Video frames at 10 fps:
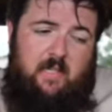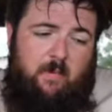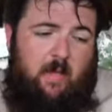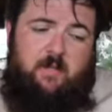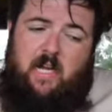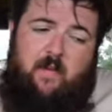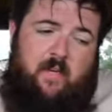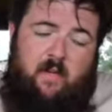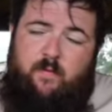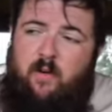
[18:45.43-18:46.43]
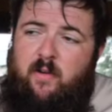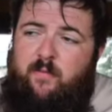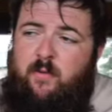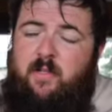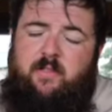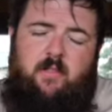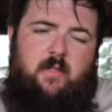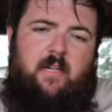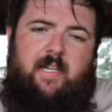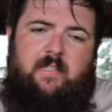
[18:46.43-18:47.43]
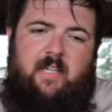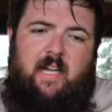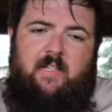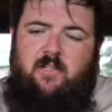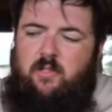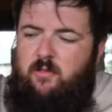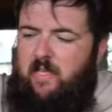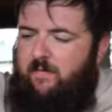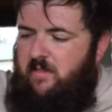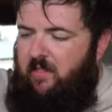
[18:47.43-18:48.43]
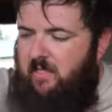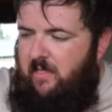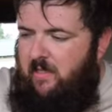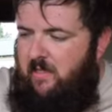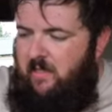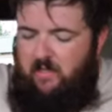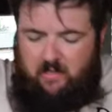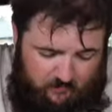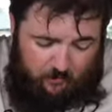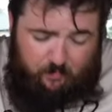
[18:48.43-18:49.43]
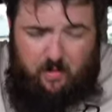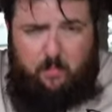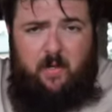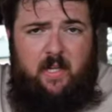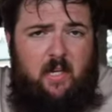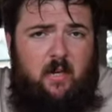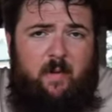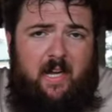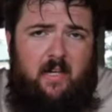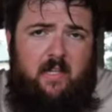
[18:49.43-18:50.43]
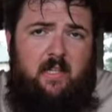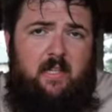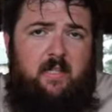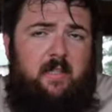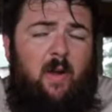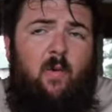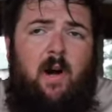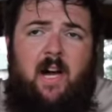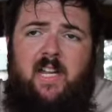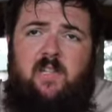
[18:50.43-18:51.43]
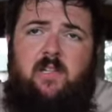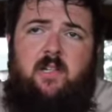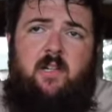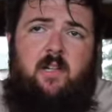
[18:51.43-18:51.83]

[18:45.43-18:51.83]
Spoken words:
I'm not driving that far for it, so like I said, I just use F&T. They're pretty good about it, and they watch.